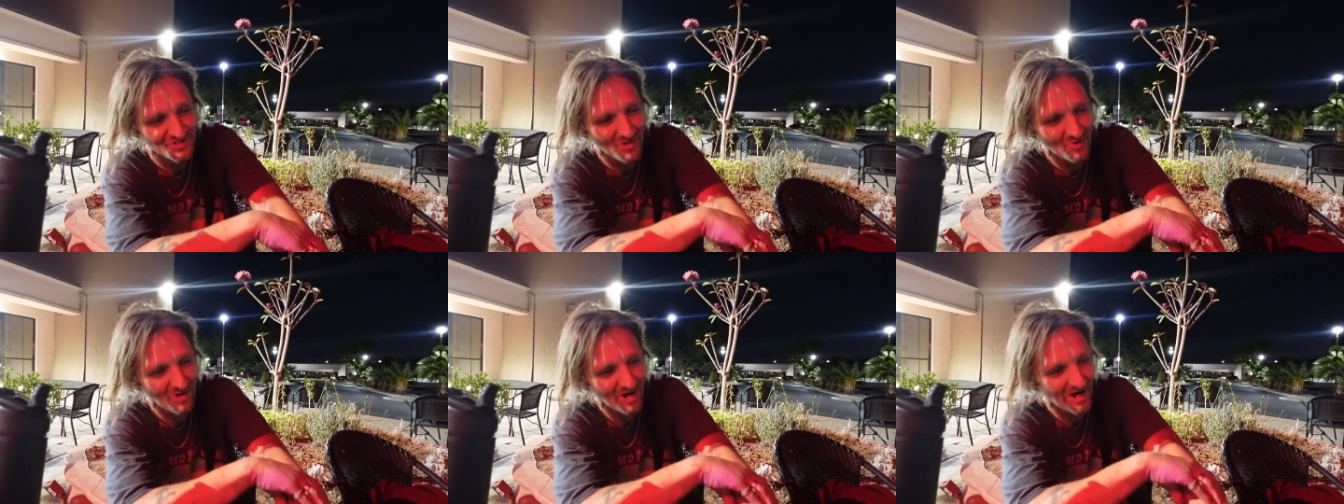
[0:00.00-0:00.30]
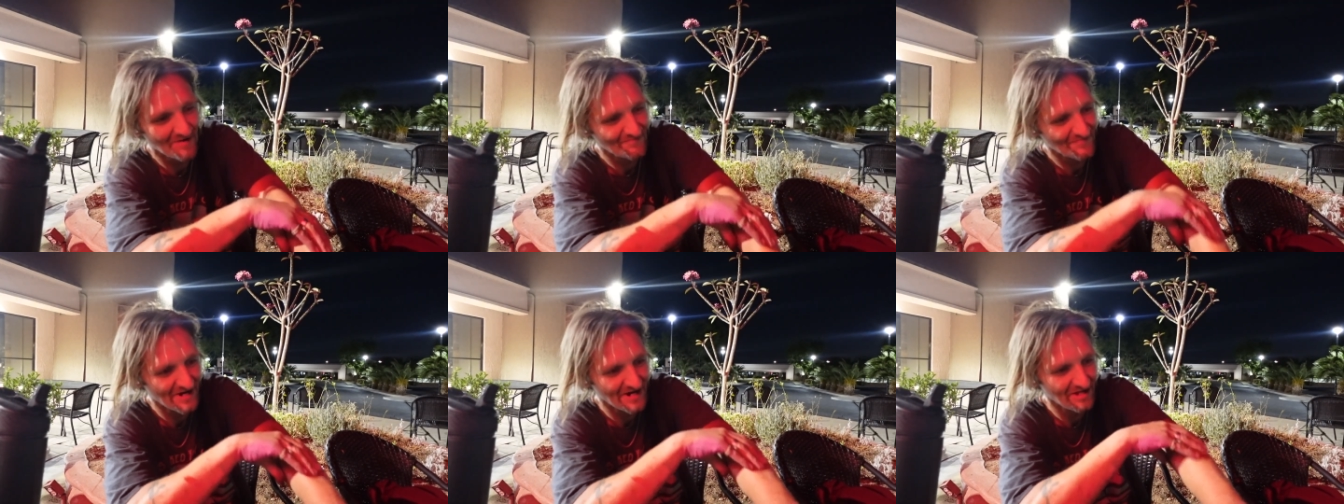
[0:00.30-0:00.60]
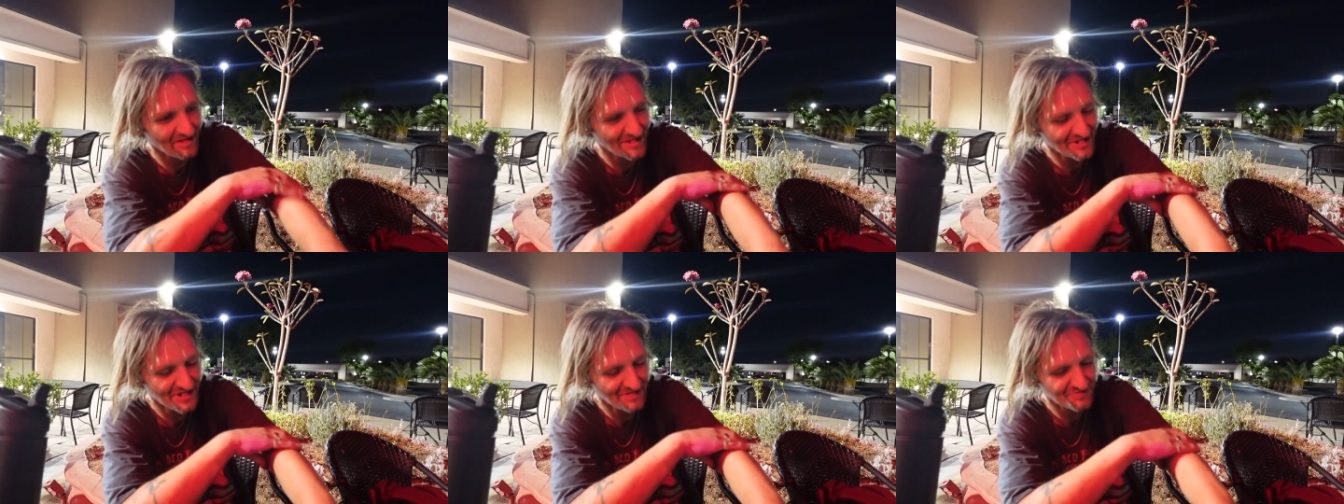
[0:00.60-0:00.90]
so often
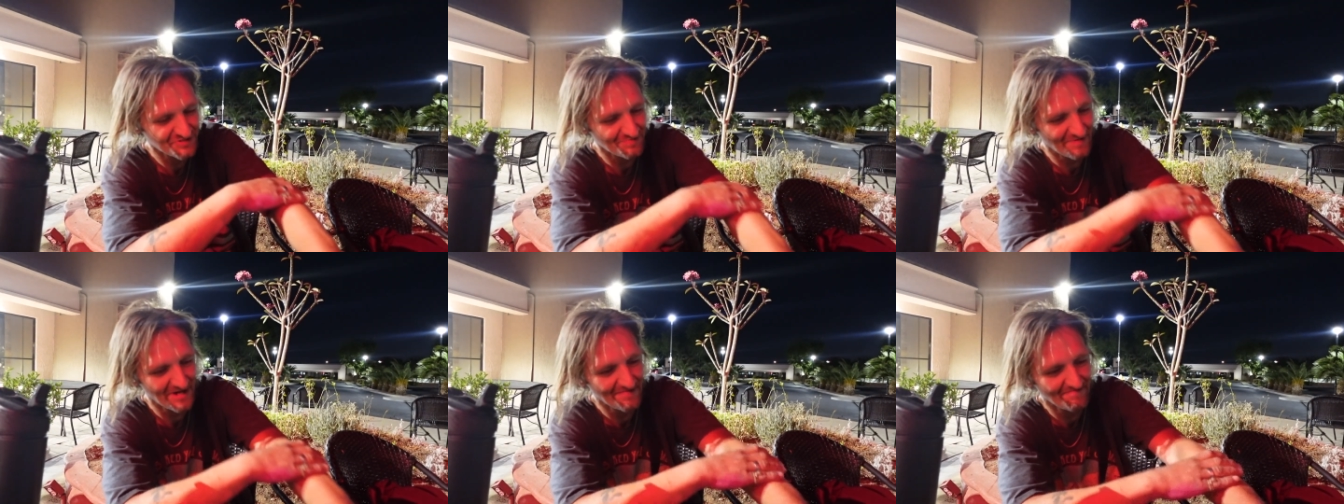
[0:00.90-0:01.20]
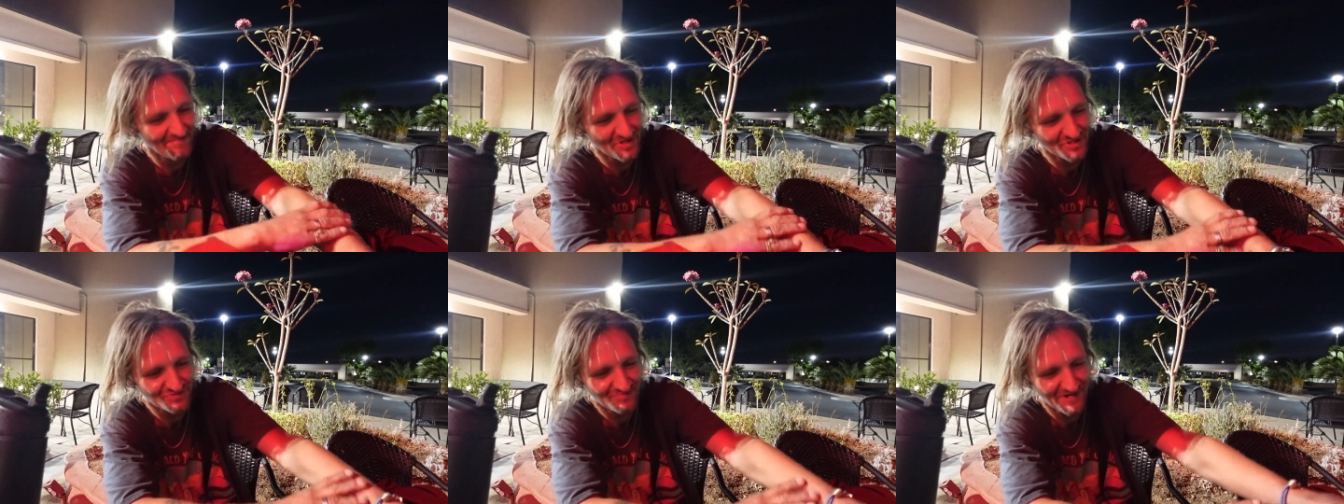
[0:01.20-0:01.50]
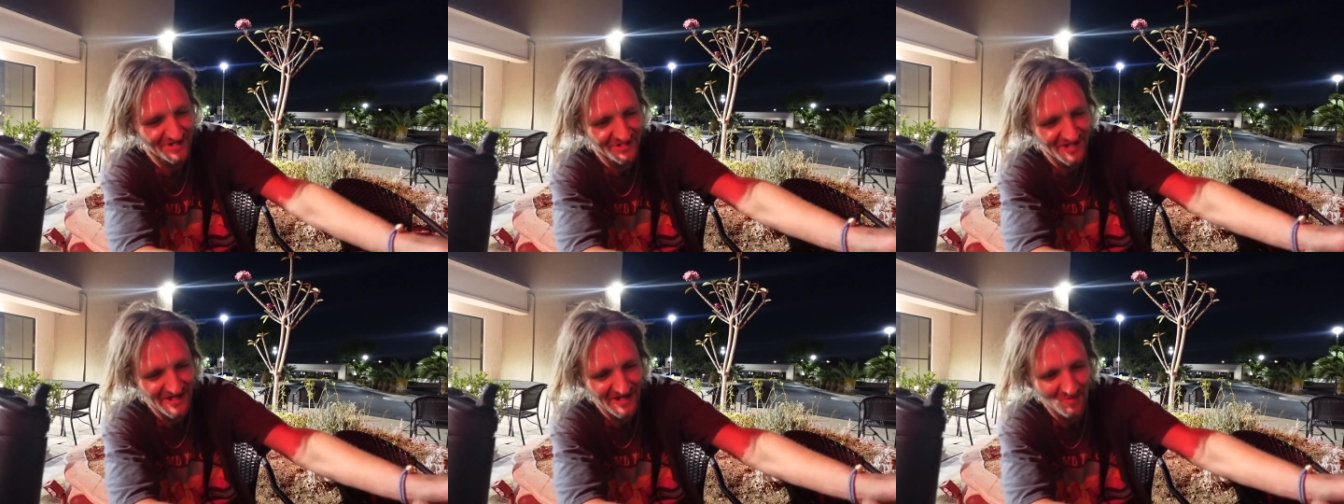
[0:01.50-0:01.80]
I'll end up spending most of
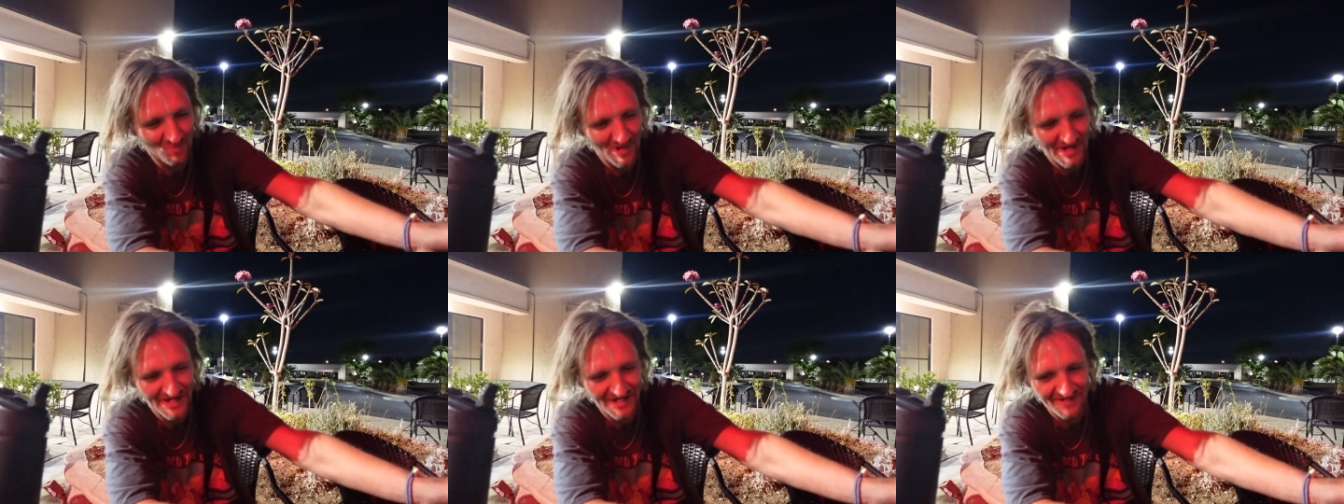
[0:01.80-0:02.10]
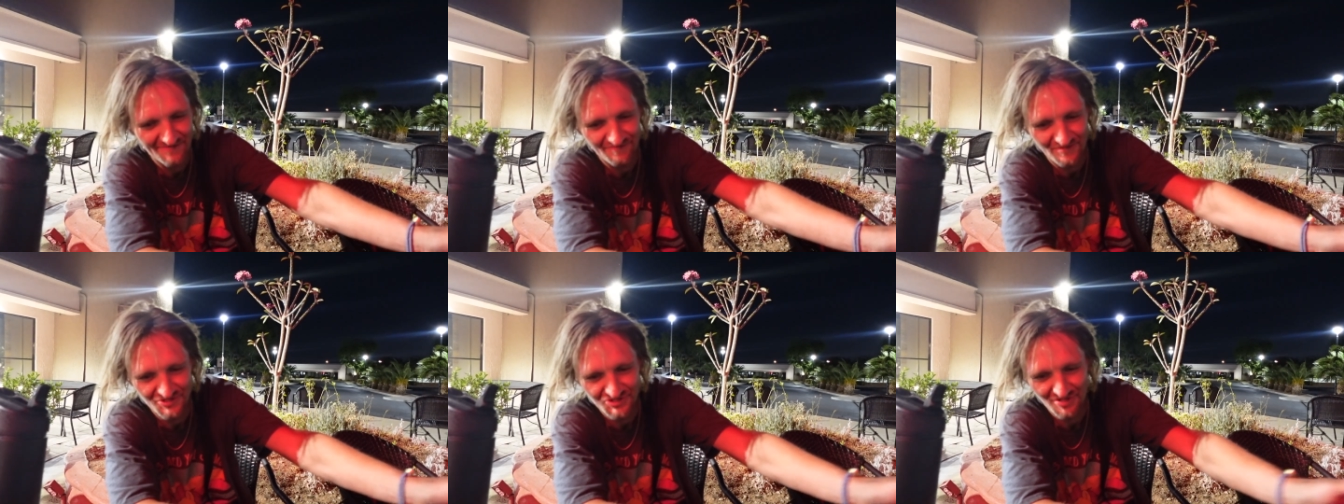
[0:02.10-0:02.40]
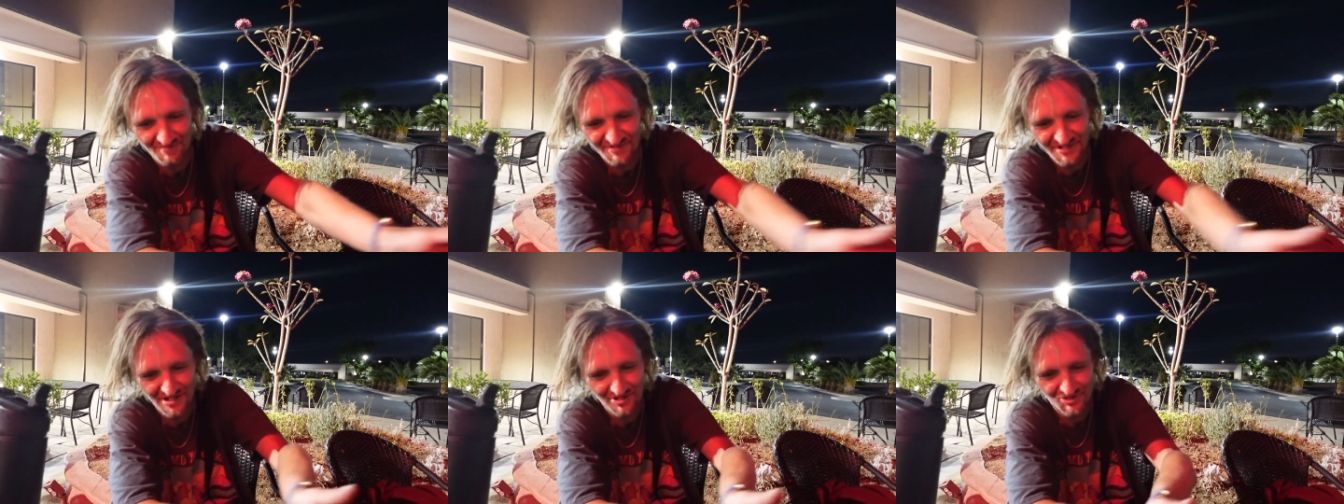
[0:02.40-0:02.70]
my day waiting for
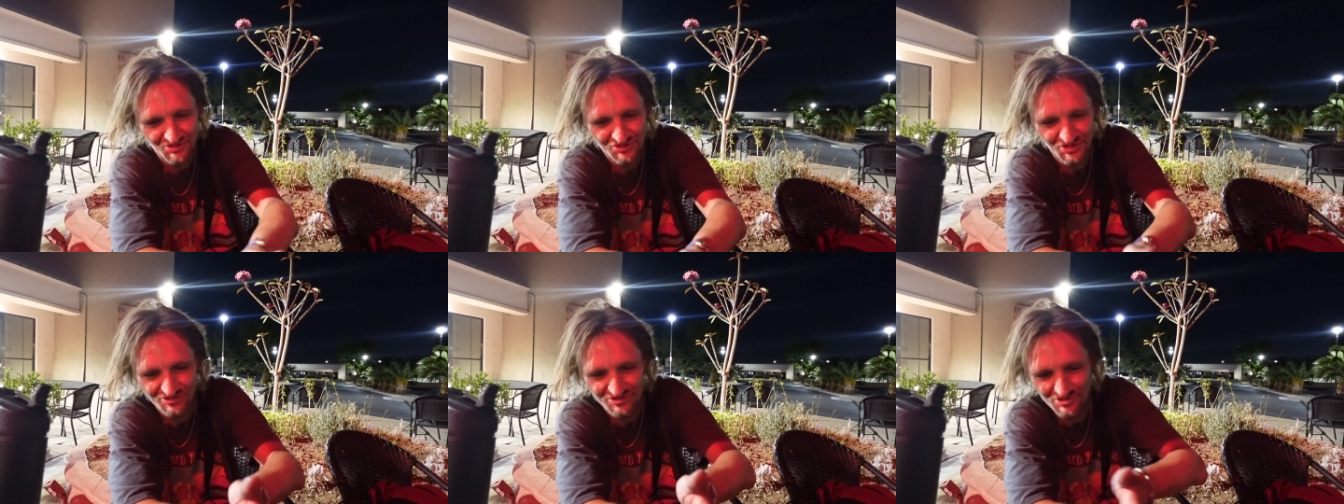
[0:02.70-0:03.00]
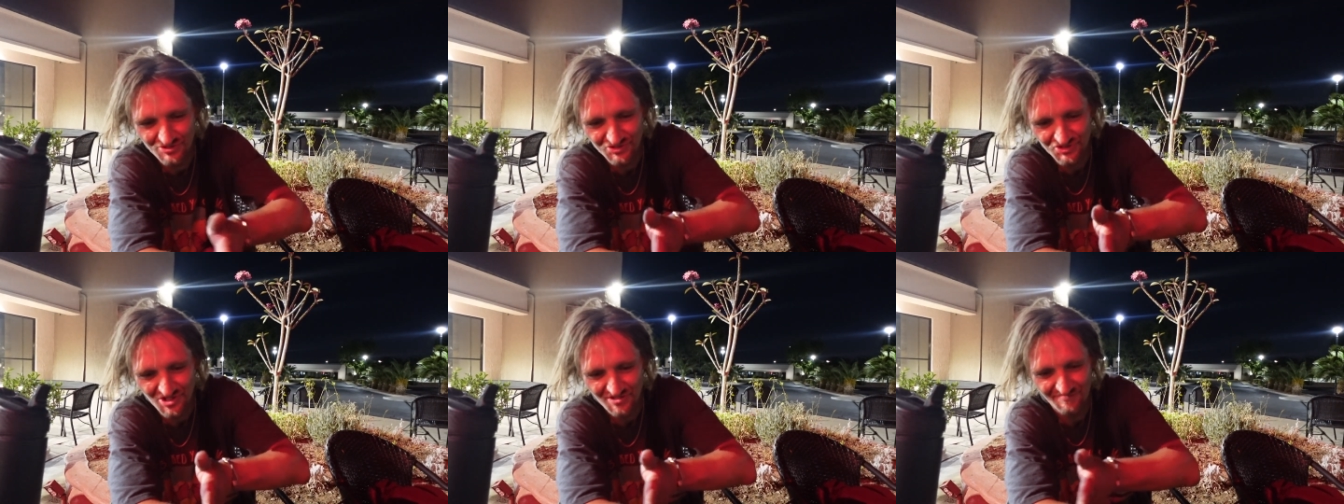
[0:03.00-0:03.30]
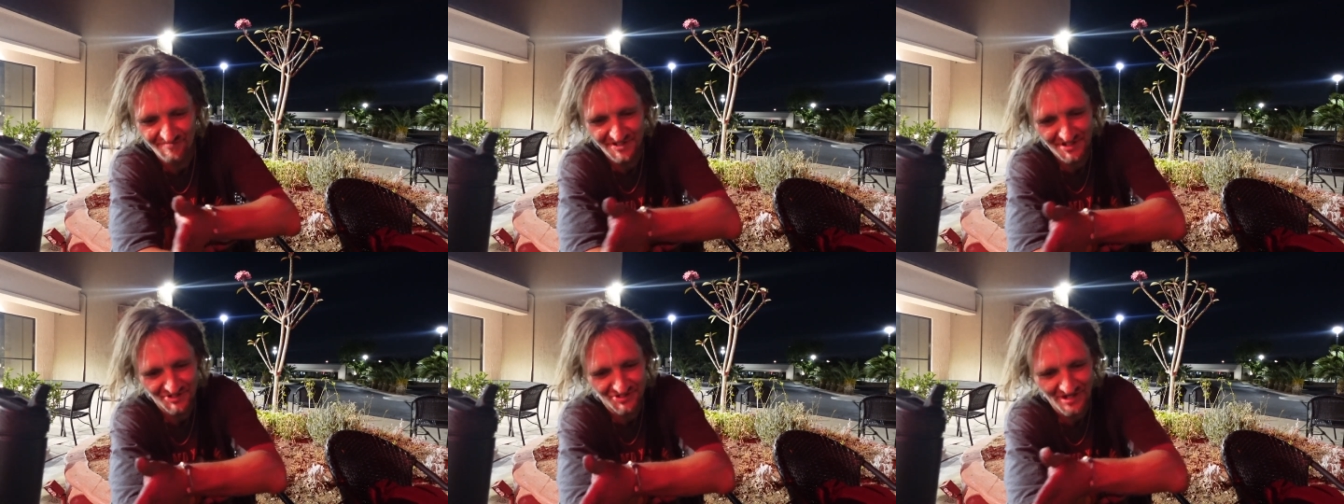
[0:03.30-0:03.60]
somebody else to do
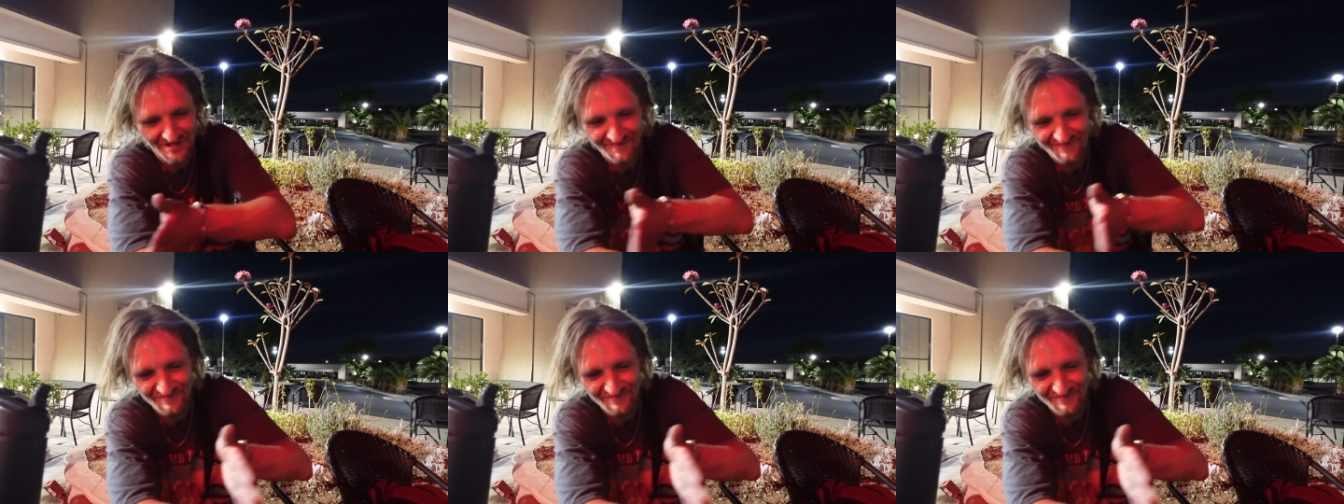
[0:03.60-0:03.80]
something because